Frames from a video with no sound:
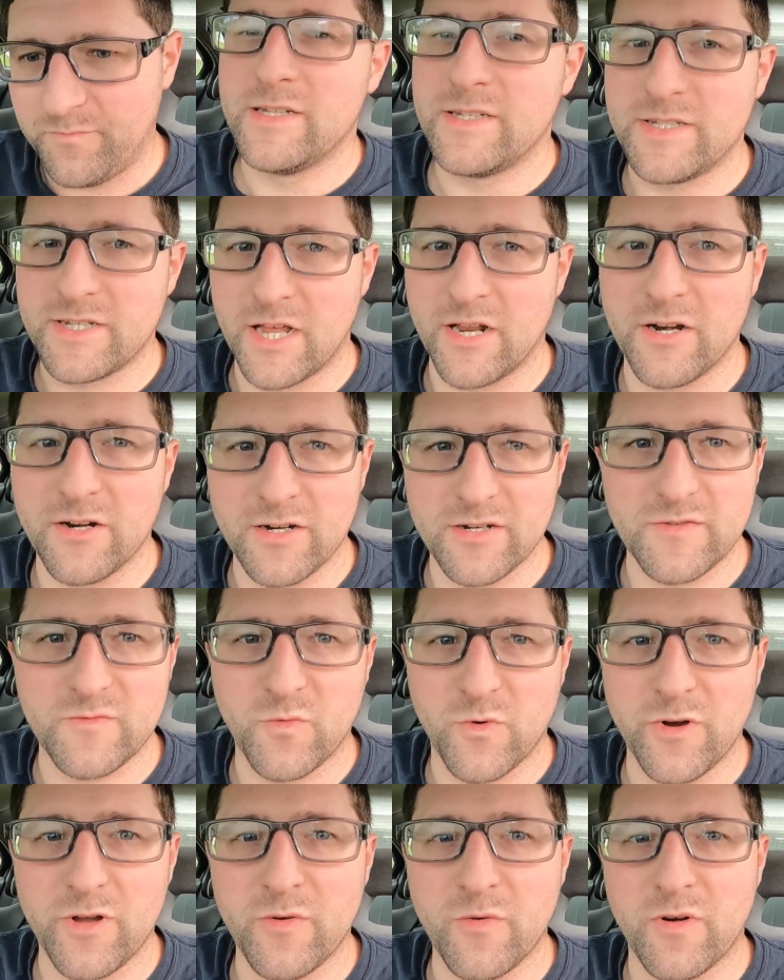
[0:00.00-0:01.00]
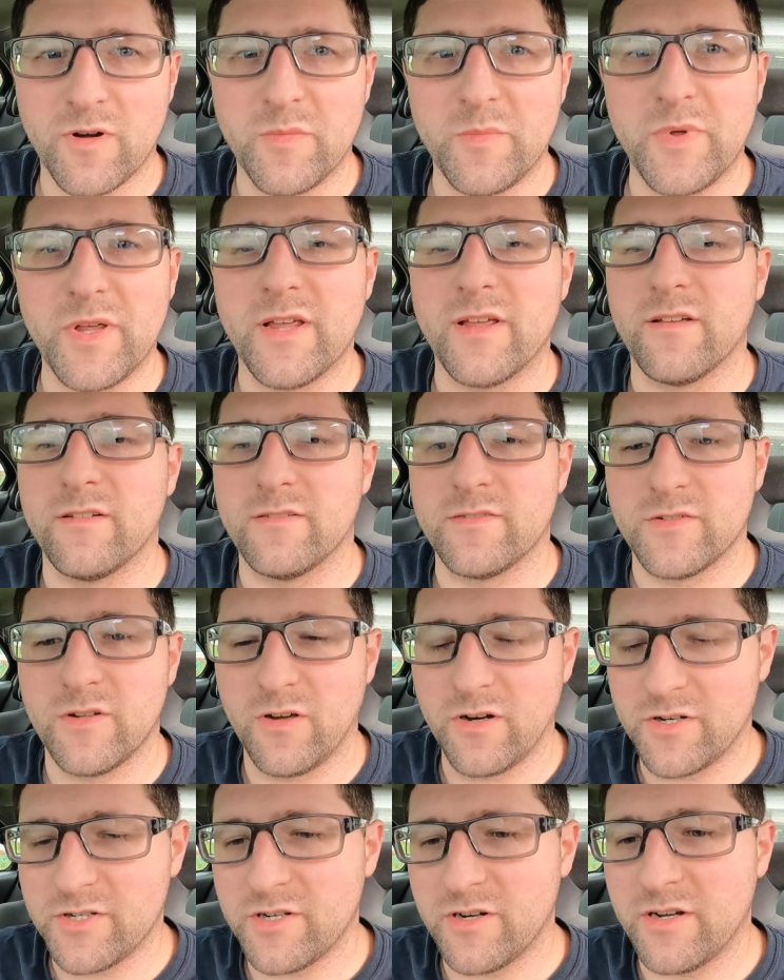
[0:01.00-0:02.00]
center is where you want to be. As
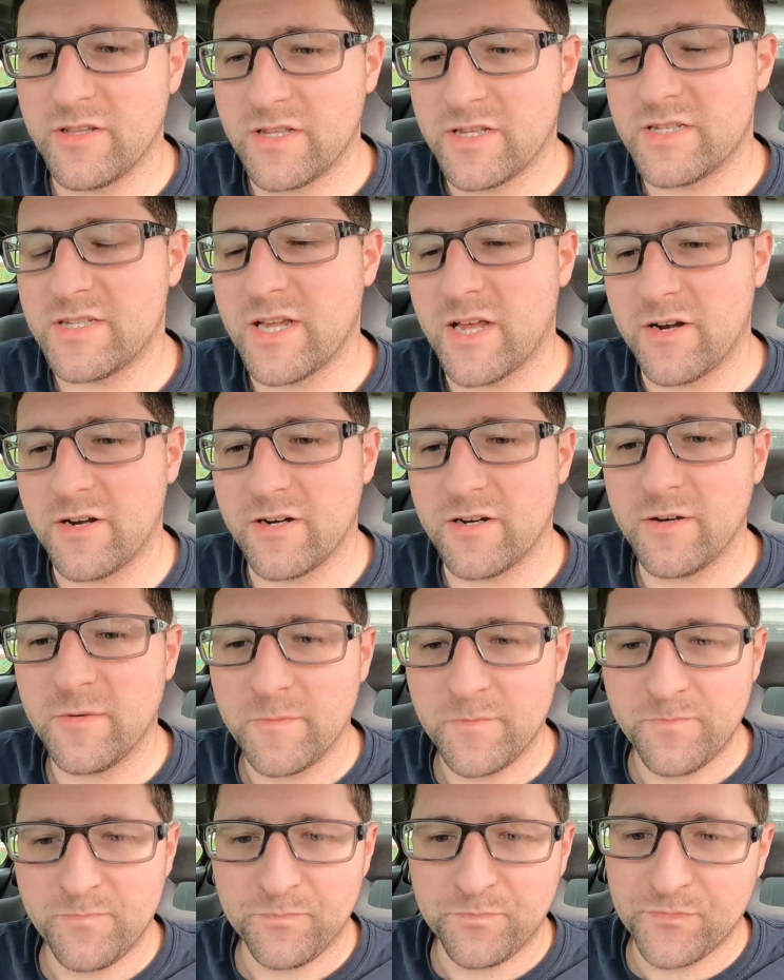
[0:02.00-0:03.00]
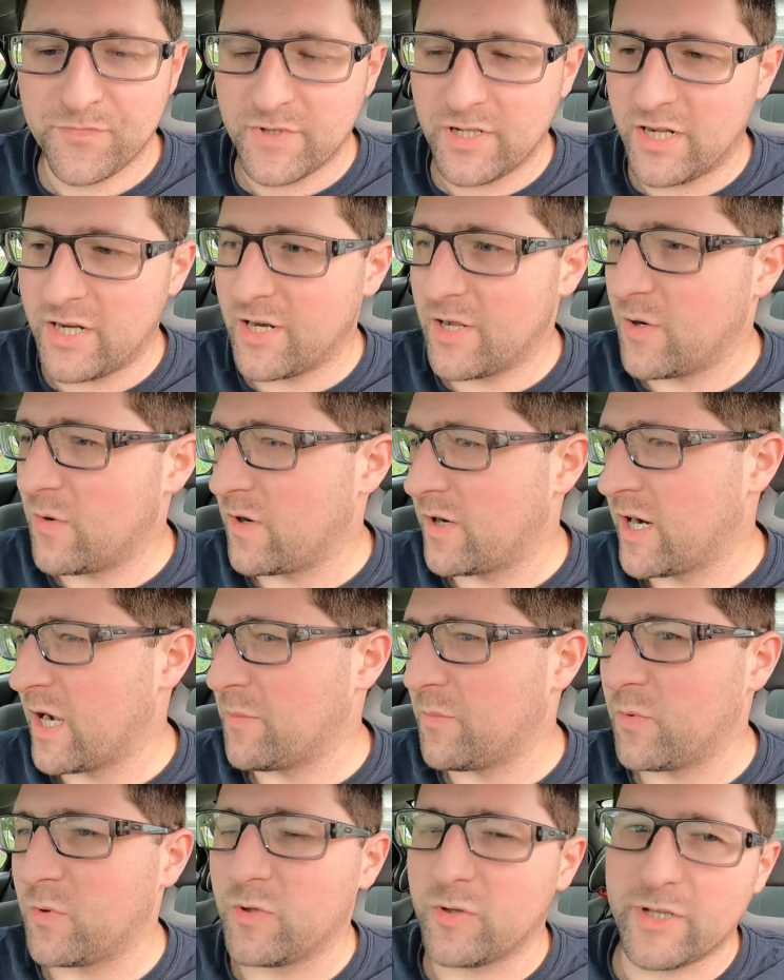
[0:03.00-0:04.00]
long as you're in the center, you know, a
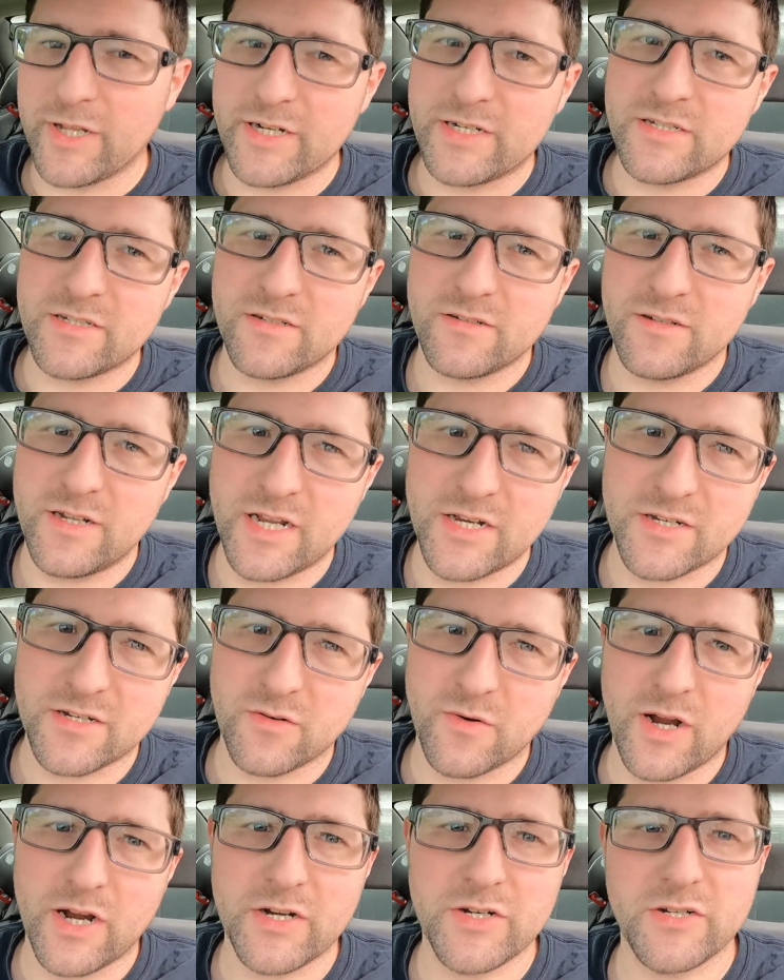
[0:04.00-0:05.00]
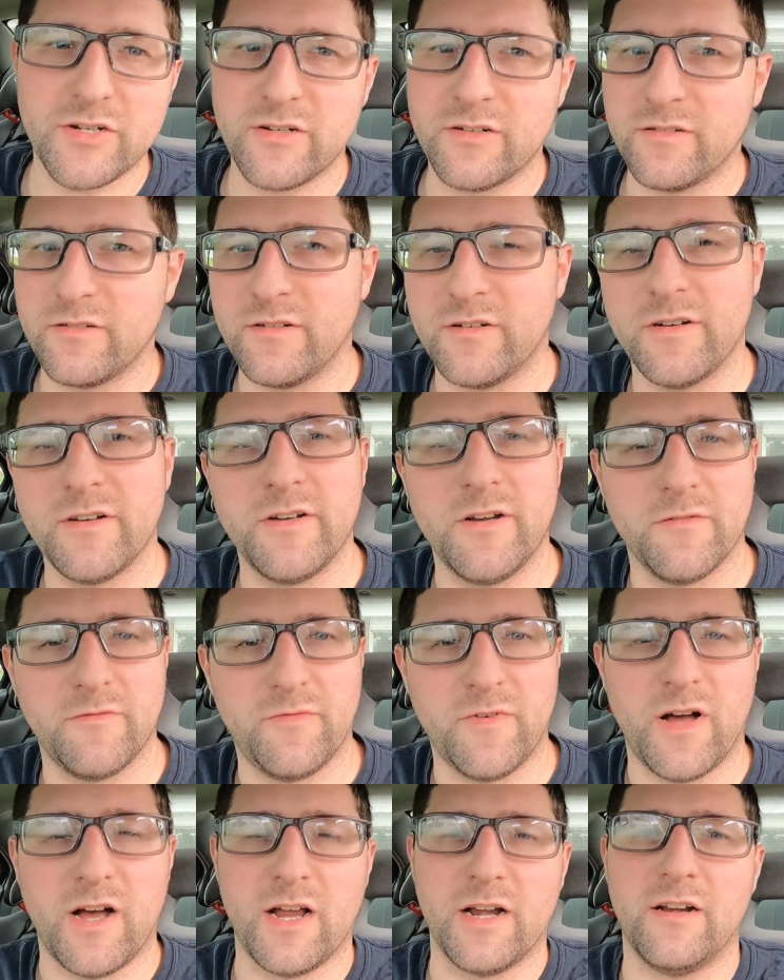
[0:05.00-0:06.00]
couple clicks each direction, you're
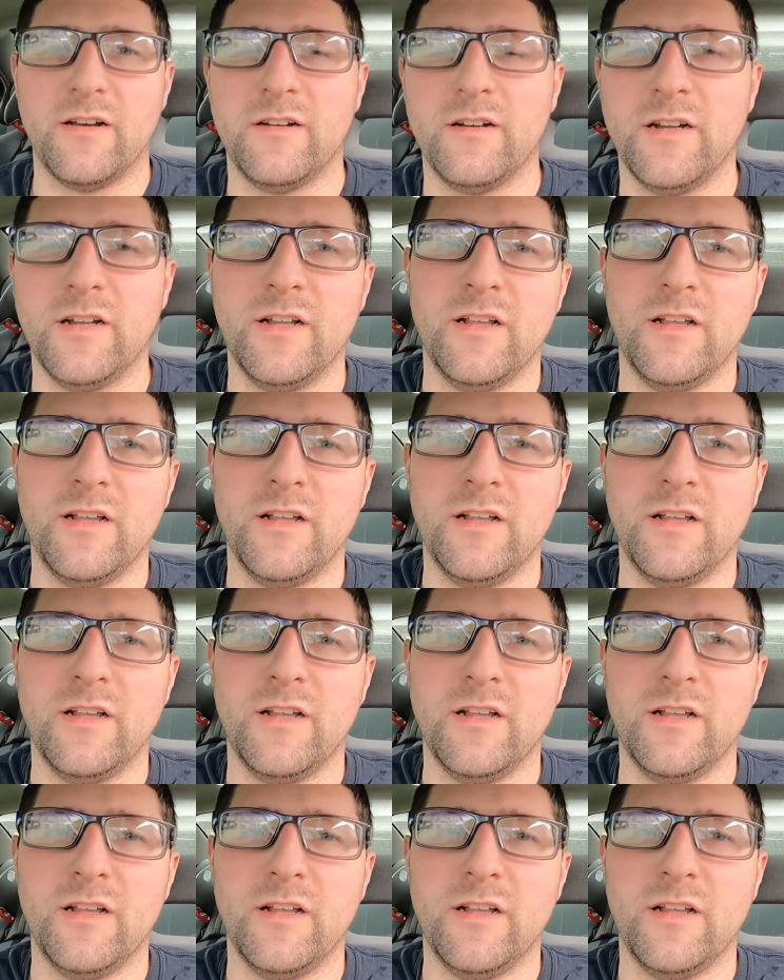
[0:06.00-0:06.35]
fine.